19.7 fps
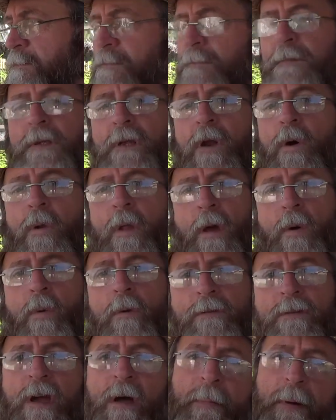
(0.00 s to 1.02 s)
You know, like
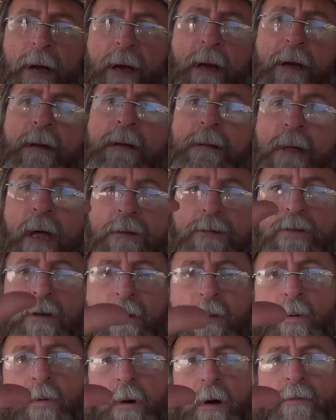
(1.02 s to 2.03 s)
one time I, I
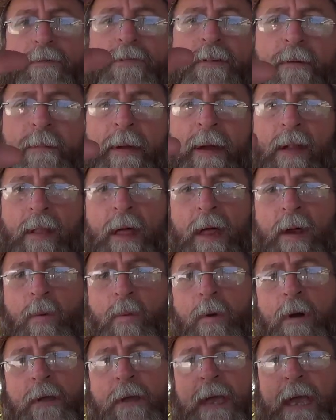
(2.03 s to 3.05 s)
took a female out of
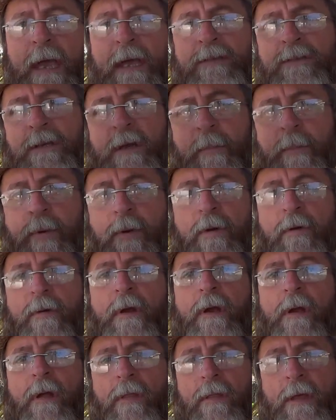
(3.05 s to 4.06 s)
one cage and I put her in
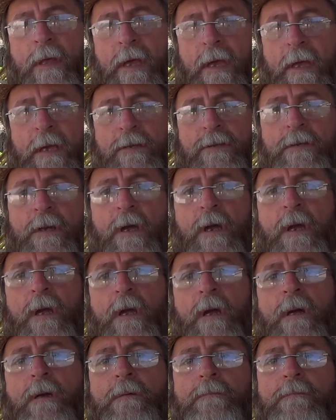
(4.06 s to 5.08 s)
another cage.
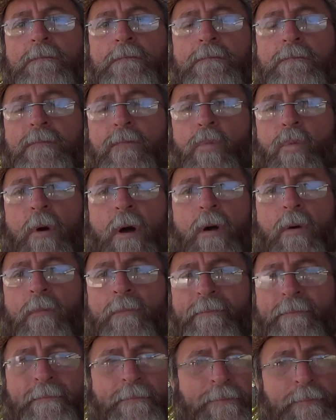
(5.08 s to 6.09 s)
Well,
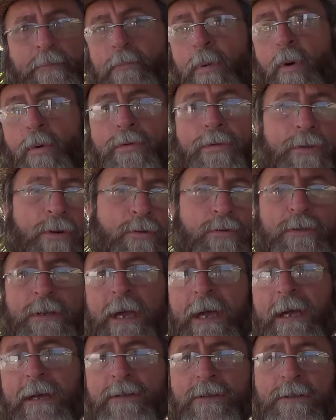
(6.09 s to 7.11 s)
both of those
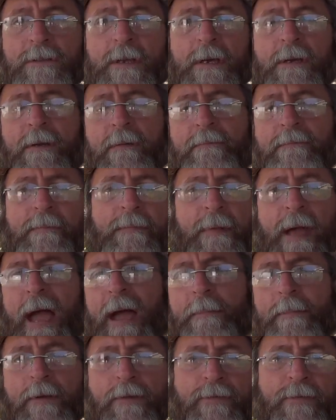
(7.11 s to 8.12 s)
cages had an
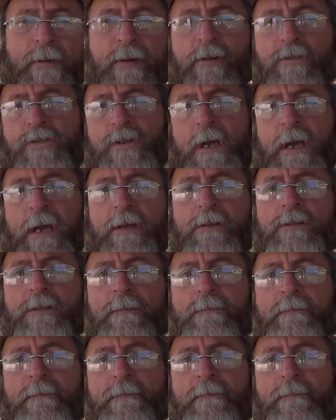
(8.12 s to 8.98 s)
atmosphere change,